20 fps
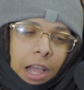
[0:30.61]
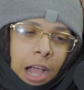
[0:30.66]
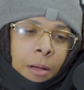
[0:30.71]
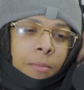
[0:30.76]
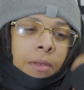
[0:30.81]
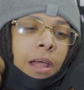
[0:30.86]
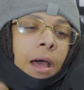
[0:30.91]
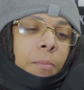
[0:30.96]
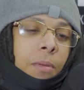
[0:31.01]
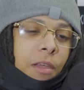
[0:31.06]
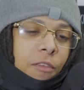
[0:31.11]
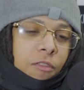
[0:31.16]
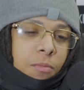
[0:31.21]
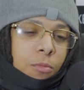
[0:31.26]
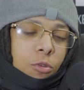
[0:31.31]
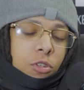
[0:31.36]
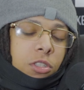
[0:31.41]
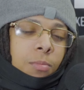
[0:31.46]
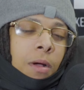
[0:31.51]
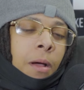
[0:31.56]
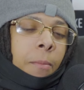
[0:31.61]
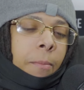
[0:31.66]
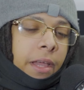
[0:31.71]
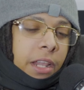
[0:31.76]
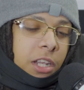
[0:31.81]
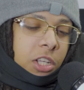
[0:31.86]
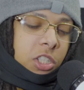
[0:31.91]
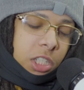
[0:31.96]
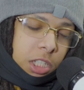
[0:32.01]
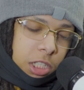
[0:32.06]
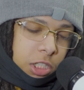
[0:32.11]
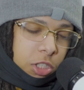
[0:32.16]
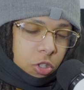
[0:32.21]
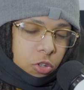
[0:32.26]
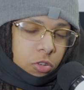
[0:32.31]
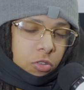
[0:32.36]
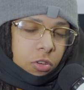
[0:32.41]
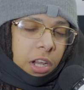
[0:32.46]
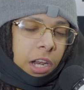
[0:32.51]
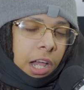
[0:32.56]
I'm not being from Boston. My manager is
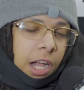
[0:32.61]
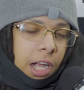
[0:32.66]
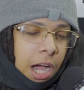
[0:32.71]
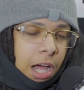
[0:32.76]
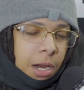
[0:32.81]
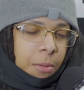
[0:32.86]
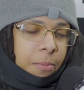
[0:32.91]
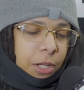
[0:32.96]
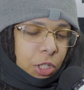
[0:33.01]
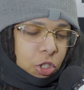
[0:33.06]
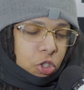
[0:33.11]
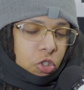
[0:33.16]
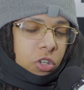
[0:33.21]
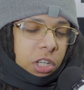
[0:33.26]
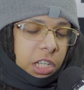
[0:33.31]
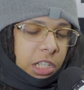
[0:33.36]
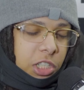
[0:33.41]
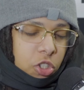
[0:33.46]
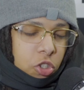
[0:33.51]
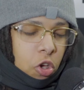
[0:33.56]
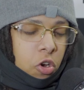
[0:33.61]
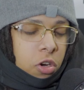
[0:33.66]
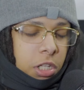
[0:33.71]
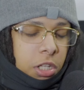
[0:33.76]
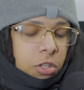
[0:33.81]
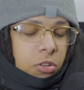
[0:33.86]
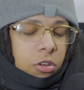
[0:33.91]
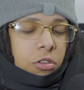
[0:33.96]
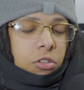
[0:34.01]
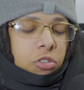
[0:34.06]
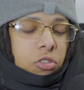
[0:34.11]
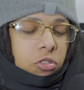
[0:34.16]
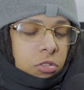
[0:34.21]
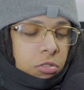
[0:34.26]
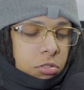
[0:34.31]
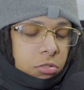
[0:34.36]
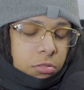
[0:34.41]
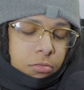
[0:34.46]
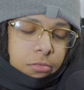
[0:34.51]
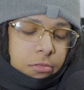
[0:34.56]
though, and I gotta make sure he's thirty years so.